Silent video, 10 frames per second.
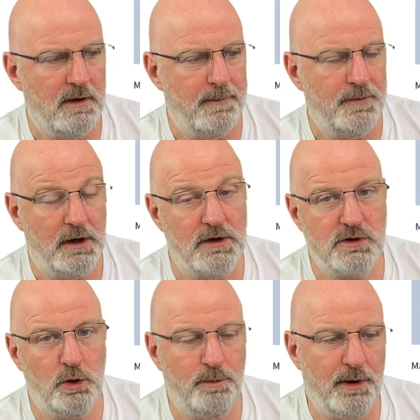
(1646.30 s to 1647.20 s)
and it's called
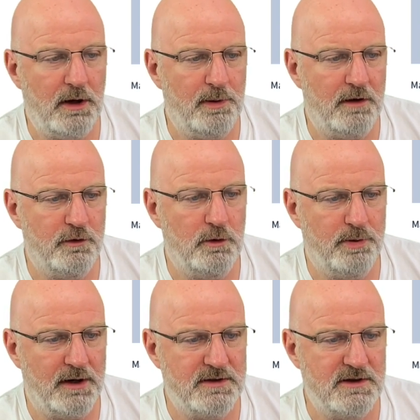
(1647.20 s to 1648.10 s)
Power Platform
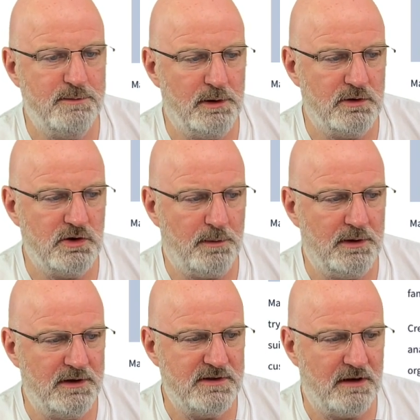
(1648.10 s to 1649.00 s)
Practice, Build a Shopping List
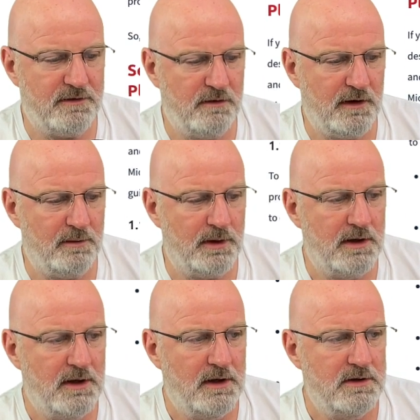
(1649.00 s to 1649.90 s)
App for Your Family.
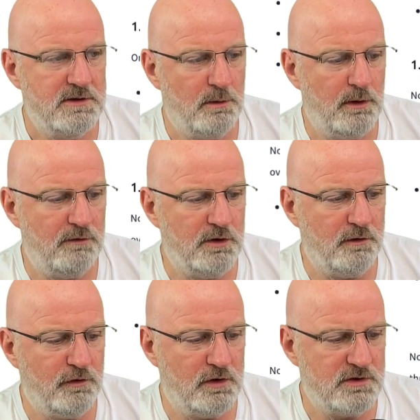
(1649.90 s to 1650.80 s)
So we've done the
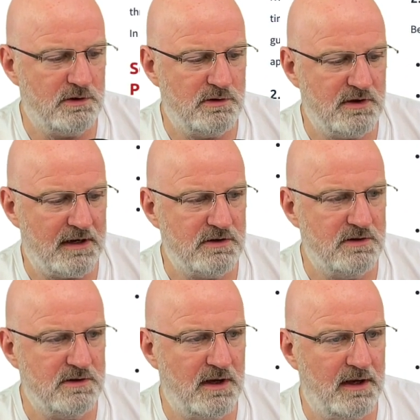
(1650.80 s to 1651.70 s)
first two sections
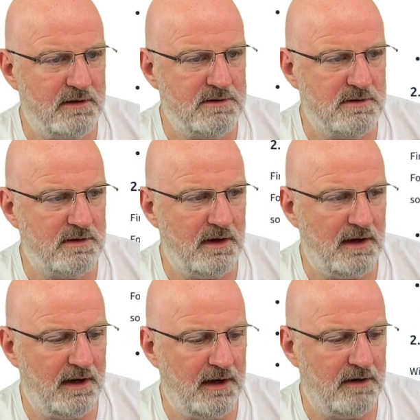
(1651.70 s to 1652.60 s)
there,
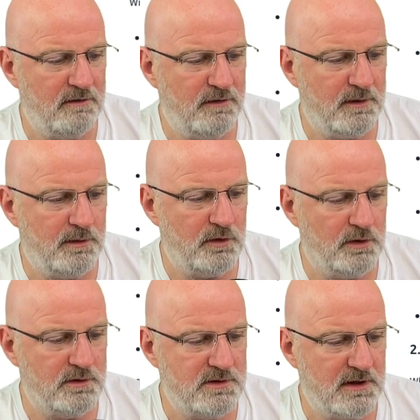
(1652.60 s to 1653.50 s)
and in fact we've done
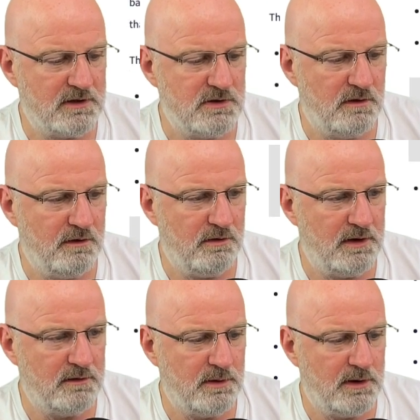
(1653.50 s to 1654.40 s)
section 3 as
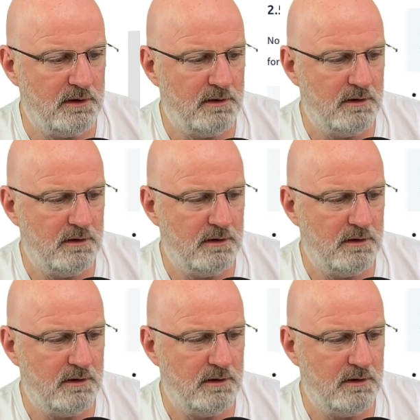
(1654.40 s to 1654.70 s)
well.